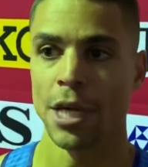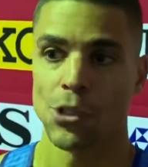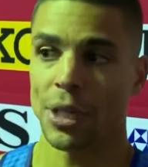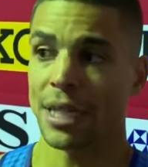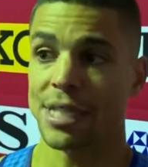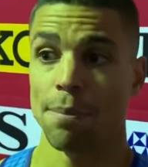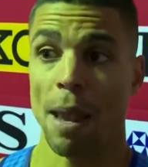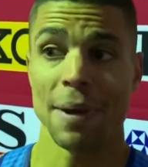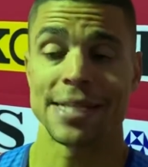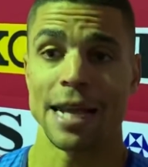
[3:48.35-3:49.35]
So like I said,
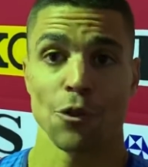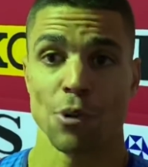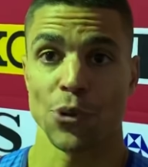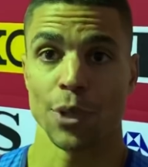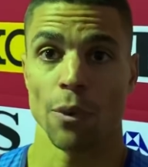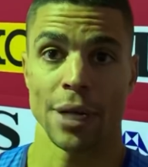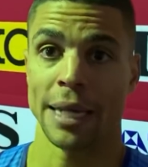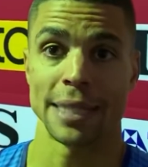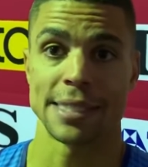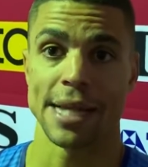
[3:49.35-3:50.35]
maybe I died at 3:31 and
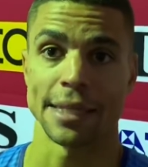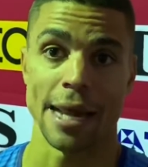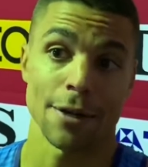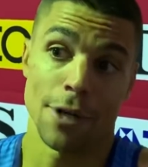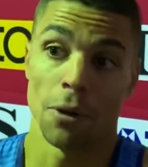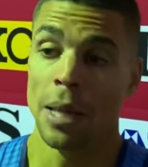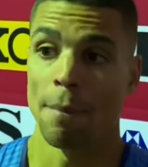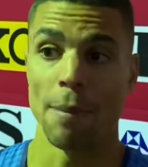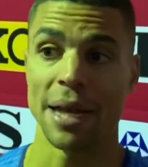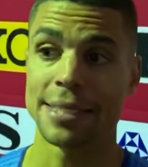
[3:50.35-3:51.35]
I get second. I don't know.
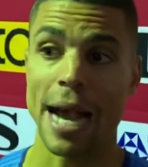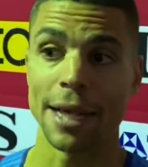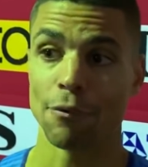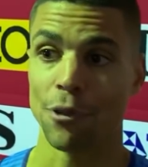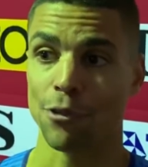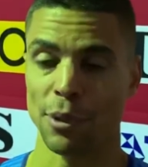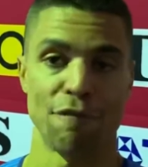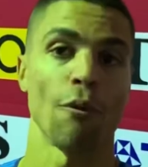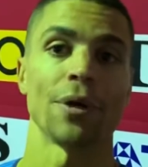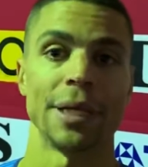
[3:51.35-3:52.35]
Maybe I die and run
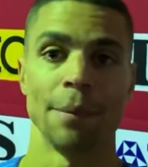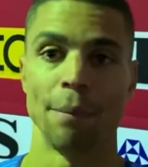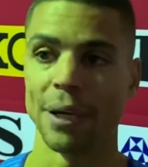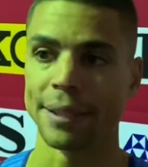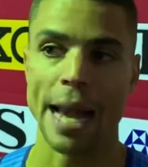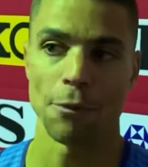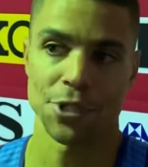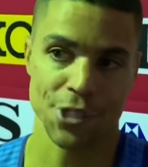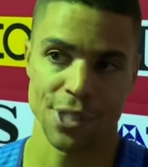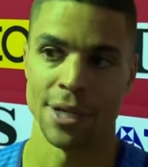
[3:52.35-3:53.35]
3:40. But that
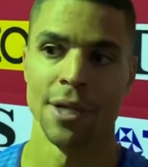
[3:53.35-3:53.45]
was